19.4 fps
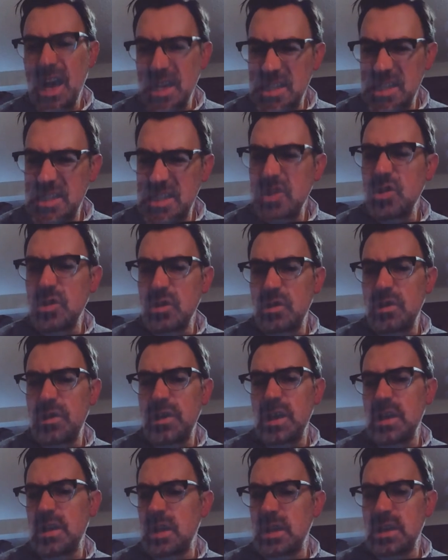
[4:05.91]
I still do
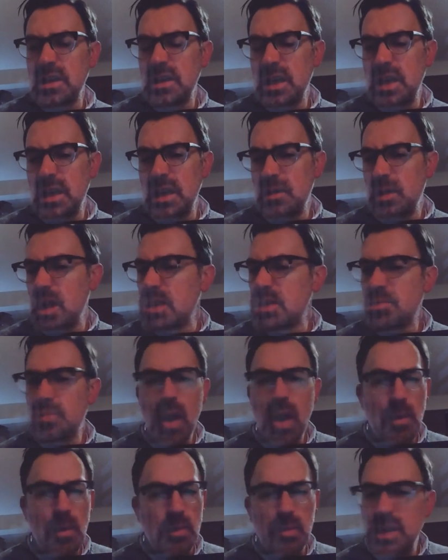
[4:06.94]
think that it's
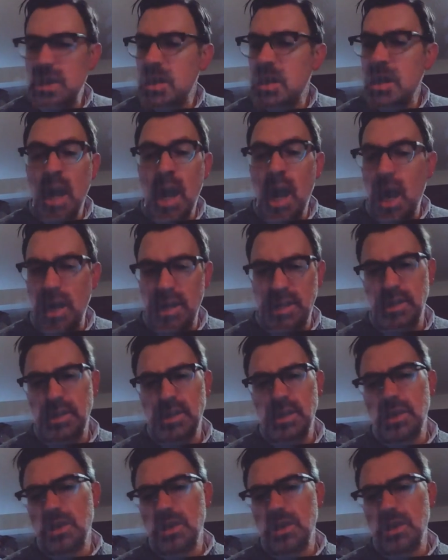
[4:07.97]
probably not